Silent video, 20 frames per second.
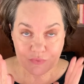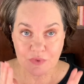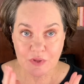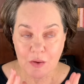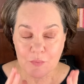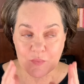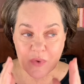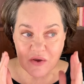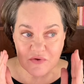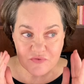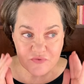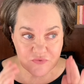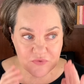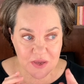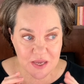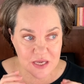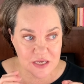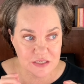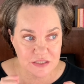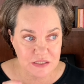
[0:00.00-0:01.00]
My
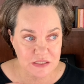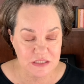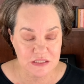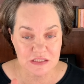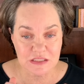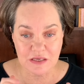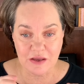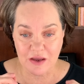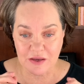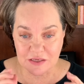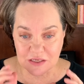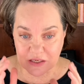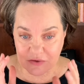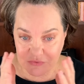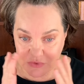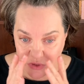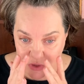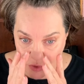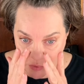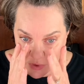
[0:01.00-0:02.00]
face,
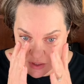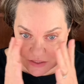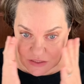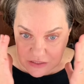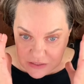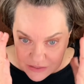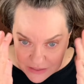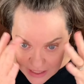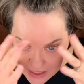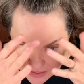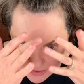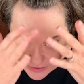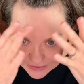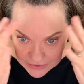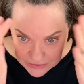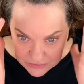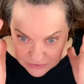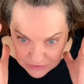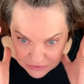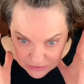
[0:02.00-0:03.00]
even though I set
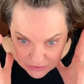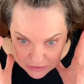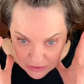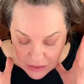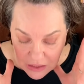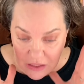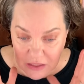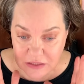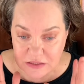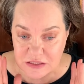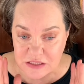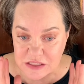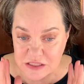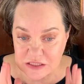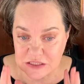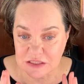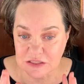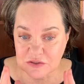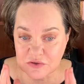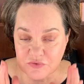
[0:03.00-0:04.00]
it, it
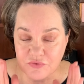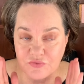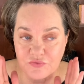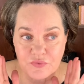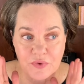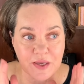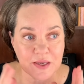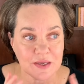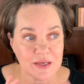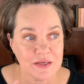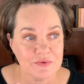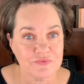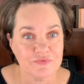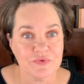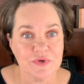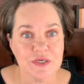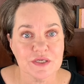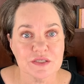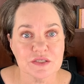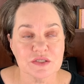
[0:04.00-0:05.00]
still
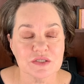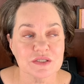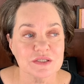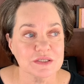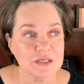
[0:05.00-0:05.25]
feels